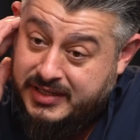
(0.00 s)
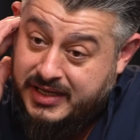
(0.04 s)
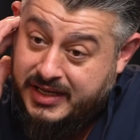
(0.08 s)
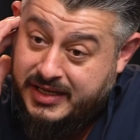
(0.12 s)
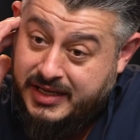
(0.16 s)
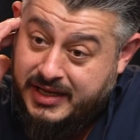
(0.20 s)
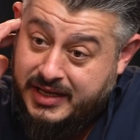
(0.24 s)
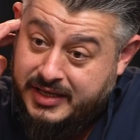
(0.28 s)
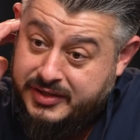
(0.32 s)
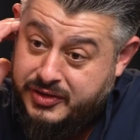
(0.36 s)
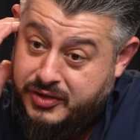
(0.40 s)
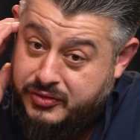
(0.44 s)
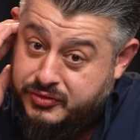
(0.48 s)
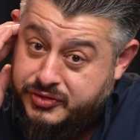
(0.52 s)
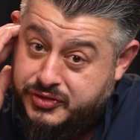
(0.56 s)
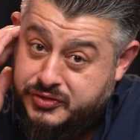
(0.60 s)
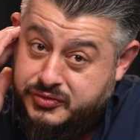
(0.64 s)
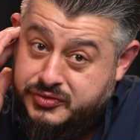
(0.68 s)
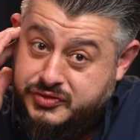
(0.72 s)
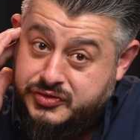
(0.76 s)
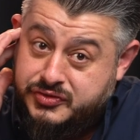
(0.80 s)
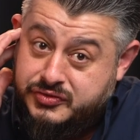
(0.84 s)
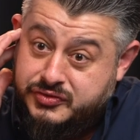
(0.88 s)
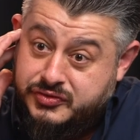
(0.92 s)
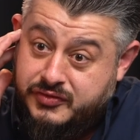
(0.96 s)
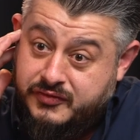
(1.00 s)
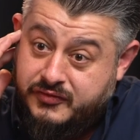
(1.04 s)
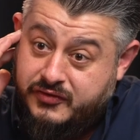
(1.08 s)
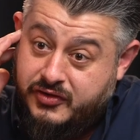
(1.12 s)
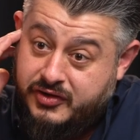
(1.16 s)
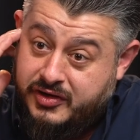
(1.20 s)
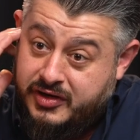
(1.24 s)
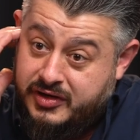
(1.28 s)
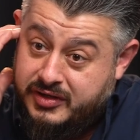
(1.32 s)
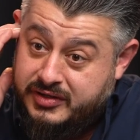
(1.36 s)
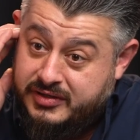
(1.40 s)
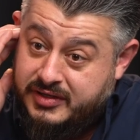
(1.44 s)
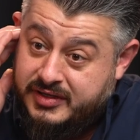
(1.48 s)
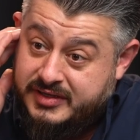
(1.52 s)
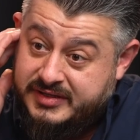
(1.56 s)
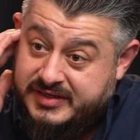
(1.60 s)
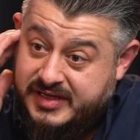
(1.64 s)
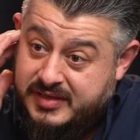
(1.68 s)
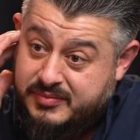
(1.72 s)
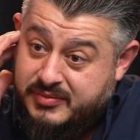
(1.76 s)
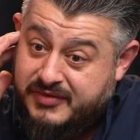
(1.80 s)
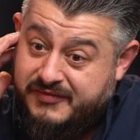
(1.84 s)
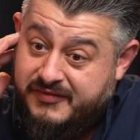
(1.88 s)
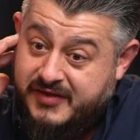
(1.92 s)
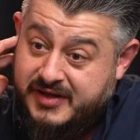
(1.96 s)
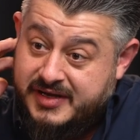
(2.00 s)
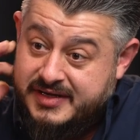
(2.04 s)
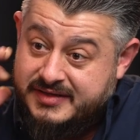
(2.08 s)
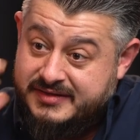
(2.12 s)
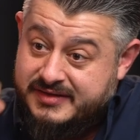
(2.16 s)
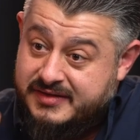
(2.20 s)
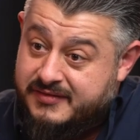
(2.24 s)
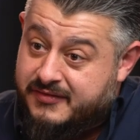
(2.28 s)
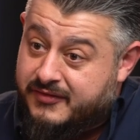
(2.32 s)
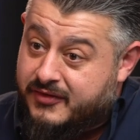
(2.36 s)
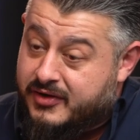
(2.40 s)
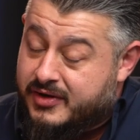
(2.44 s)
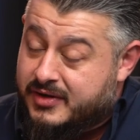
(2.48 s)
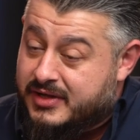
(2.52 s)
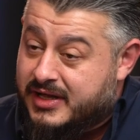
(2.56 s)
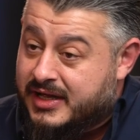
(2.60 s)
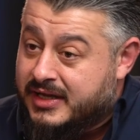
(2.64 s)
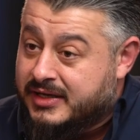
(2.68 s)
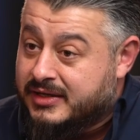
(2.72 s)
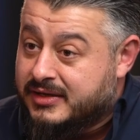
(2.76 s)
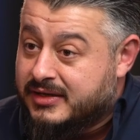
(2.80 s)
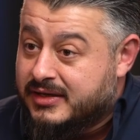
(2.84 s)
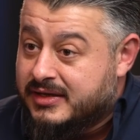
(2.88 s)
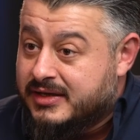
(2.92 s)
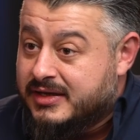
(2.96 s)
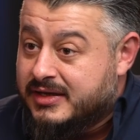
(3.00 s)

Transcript: I know you do. You've got a deep affinity for it. And